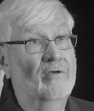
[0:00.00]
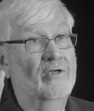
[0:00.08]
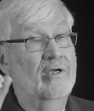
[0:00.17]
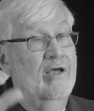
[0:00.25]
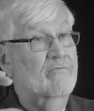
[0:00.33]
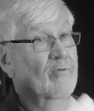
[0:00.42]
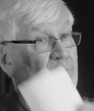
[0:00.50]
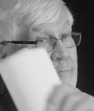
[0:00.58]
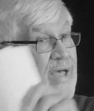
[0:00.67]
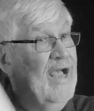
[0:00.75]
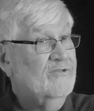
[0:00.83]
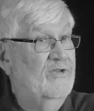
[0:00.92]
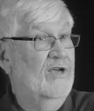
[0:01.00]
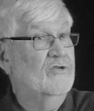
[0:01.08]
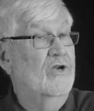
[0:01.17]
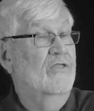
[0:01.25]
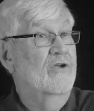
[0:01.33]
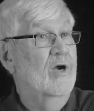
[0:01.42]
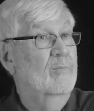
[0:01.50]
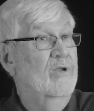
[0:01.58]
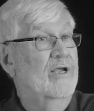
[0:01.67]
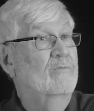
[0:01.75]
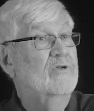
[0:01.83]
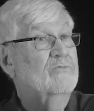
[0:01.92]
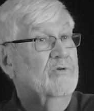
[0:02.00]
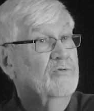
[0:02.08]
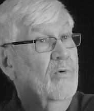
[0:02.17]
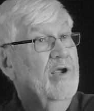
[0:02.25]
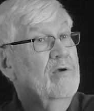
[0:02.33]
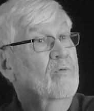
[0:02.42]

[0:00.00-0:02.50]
to get from the back section of the airplane, which was where